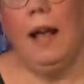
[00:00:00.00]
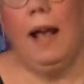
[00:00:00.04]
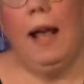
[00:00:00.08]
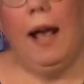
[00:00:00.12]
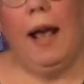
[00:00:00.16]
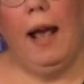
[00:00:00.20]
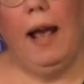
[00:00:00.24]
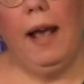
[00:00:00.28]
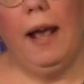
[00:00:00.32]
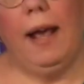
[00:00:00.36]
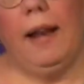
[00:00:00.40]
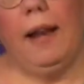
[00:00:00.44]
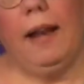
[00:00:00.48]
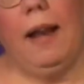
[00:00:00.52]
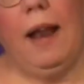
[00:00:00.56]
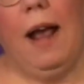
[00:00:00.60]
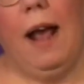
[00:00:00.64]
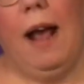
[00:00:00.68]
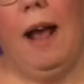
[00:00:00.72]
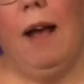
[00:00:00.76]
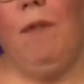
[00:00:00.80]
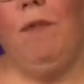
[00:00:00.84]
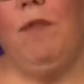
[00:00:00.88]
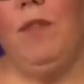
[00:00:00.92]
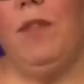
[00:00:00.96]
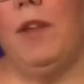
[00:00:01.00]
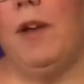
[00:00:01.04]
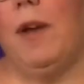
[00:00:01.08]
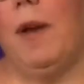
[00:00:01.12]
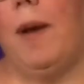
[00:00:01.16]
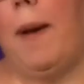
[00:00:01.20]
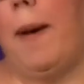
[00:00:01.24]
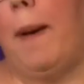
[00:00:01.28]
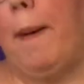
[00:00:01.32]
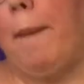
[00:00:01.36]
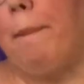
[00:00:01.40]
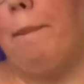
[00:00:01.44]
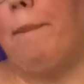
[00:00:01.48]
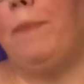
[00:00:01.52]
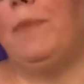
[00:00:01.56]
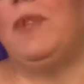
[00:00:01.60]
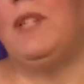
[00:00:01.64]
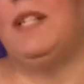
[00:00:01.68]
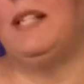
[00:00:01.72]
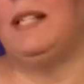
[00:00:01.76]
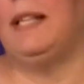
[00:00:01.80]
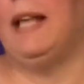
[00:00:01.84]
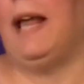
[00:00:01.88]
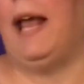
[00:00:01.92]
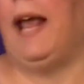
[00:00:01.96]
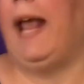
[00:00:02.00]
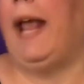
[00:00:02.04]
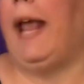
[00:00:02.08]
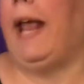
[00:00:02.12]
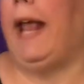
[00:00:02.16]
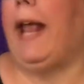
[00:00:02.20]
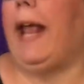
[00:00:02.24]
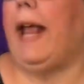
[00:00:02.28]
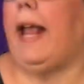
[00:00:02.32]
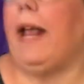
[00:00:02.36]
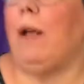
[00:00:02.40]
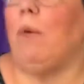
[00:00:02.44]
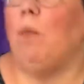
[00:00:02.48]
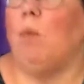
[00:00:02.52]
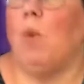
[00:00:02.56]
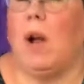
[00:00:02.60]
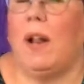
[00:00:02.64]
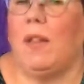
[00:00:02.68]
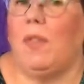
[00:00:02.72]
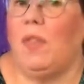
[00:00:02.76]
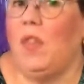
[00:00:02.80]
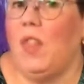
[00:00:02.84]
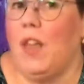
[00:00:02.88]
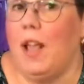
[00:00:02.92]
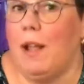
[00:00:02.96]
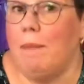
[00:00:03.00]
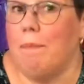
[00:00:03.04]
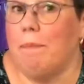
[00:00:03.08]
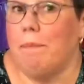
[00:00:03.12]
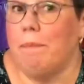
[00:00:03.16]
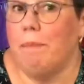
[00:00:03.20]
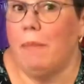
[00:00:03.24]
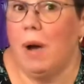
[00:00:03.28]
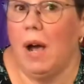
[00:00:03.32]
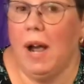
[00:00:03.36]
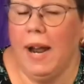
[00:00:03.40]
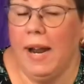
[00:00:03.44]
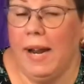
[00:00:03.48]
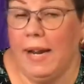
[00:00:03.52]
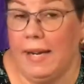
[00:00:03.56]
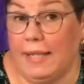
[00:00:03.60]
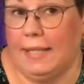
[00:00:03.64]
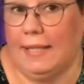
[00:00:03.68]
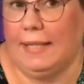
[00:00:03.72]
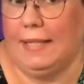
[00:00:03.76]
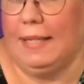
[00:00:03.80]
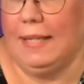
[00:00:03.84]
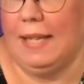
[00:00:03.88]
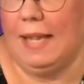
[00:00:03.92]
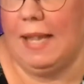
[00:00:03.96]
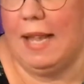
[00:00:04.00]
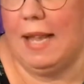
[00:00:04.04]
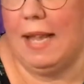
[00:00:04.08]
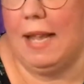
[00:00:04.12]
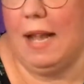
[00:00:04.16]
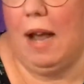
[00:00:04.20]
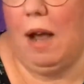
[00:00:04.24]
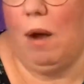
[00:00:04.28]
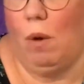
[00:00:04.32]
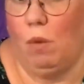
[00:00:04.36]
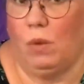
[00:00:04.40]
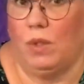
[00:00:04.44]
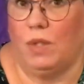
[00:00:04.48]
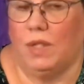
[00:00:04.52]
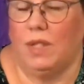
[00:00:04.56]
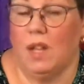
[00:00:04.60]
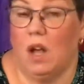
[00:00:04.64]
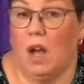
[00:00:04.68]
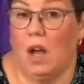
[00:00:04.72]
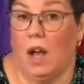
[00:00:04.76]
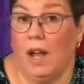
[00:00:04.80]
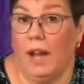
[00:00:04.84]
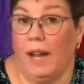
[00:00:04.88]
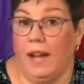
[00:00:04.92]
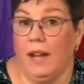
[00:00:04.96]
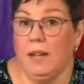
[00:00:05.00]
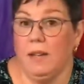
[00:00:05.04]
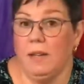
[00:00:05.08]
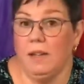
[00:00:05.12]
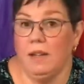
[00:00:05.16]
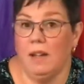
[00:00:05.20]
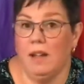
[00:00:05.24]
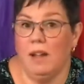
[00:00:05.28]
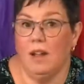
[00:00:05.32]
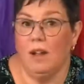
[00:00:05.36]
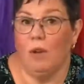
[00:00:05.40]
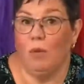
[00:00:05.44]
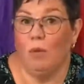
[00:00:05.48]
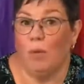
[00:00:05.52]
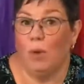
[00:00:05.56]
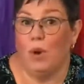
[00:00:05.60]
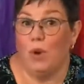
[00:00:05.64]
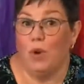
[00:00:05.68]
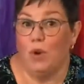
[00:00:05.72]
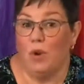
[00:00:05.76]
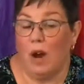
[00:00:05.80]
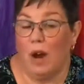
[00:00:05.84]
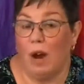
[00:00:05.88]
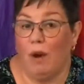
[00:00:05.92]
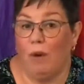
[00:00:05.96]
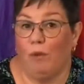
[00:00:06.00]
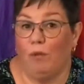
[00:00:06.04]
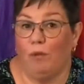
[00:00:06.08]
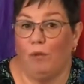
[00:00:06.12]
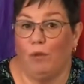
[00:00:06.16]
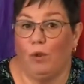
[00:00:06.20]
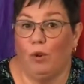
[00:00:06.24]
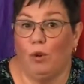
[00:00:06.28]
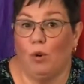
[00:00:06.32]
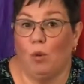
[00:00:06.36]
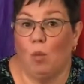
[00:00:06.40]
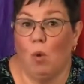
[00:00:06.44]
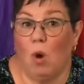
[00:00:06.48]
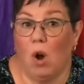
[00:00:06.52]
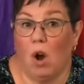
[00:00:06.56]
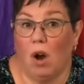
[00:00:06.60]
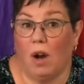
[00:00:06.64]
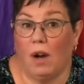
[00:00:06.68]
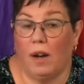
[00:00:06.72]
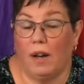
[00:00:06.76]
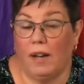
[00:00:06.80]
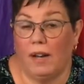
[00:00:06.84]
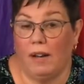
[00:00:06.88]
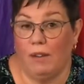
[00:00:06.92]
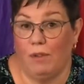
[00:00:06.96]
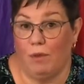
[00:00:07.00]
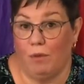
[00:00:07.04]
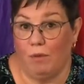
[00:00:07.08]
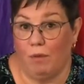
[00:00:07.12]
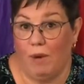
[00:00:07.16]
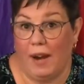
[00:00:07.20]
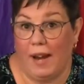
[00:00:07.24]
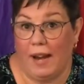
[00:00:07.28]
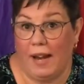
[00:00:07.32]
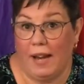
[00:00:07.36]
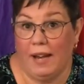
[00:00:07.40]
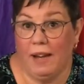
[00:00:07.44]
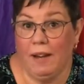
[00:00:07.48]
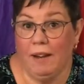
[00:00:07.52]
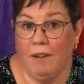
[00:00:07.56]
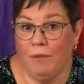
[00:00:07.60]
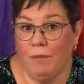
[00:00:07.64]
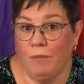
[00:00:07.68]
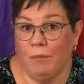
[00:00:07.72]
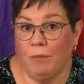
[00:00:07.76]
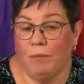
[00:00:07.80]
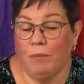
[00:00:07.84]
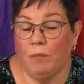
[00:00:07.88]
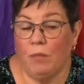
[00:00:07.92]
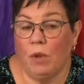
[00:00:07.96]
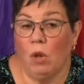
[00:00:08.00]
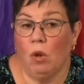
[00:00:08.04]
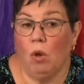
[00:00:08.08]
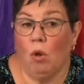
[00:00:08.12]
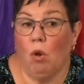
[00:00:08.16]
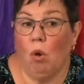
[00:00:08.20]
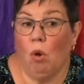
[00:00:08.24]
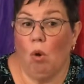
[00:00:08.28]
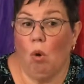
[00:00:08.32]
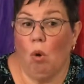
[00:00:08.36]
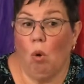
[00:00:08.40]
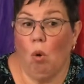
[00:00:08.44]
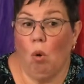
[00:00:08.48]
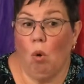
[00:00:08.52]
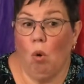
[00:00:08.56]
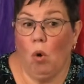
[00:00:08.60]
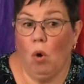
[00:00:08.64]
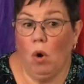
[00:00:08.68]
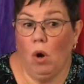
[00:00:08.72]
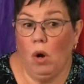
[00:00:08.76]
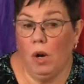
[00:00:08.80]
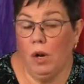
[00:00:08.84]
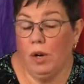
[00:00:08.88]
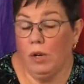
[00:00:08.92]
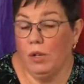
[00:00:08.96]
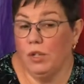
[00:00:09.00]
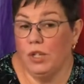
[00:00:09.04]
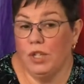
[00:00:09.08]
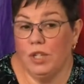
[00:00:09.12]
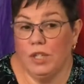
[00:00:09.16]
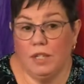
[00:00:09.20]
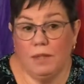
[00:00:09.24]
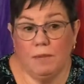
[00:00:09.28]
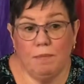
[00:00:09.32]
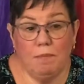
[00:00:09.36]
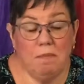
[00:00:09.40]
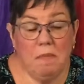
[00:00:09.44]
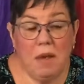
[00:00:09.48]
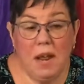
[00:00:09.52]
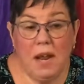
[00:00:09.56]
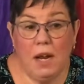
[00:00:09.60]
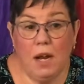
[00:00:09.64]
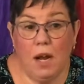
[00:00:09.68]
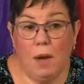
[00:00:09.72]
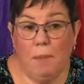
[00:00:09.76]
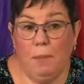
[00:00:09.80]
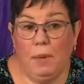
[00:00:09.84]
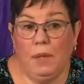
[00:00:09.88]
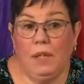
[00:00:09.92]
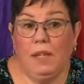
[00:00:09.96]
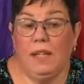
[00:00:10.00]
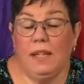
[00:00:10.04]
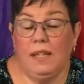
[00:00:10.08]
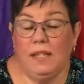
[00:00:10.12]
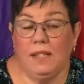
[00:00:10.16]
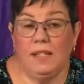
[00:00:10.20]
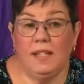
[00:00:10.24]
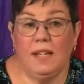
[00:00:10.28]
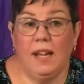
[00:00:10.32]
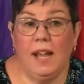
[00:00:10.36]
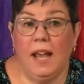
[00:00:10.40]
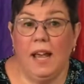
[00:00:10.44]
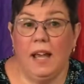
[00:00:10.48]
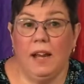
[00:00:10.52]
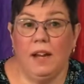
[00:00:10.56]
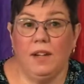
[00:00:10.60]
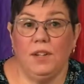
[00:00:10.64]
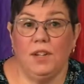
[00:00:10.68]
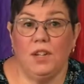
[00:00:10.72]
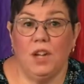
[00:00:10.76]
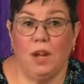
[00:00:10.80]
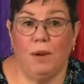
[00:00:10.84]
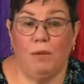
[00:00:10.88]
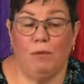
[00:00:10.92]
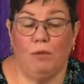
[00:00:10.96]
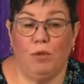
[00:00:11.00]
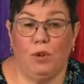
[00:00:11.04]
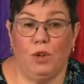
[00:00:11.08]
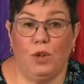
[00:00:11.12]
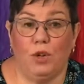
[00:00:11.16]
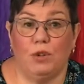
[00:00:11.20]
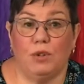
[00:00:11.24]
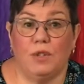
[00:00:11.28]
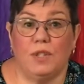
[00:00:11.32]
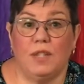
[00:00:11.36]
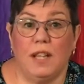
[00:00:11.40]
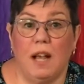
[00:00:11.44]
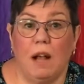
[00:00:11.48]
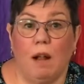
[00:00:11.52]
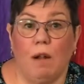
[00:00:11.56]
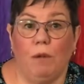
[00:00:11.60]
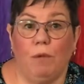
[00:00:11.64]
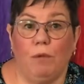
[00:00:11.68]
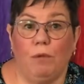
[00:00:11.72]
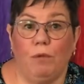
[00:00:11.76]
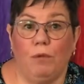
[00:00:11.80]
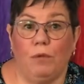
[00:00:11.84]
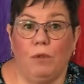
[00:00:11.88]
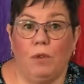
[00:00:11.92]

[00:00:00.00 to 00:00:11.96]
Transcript: and have them say what they might see outside when you're out for a walk in the rain, or just make up a list ahead of time for yourself